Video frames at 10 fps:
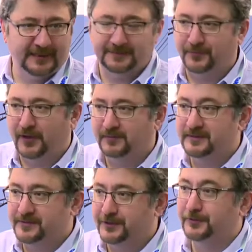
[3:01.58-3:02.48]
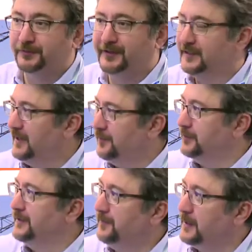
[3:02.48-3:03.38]
that problem too. We'll have
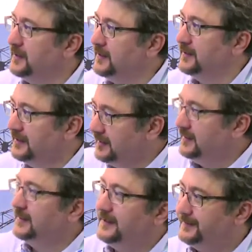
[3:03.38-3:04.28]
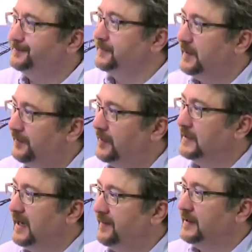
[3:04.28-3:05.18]
only one. We'll
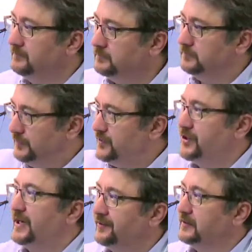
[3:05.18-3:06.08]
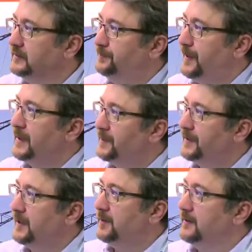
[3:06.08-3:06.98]
have a general paper
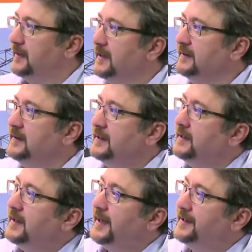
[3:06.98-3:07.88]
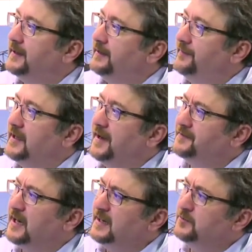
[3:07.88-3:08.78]
about that. And we have
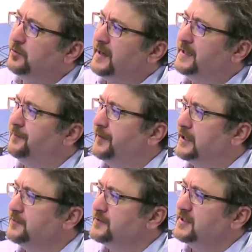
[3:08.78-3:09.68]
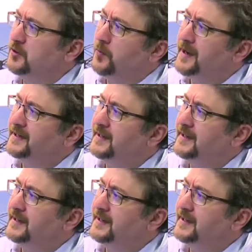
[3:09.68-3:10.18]
time domain, frequency domain,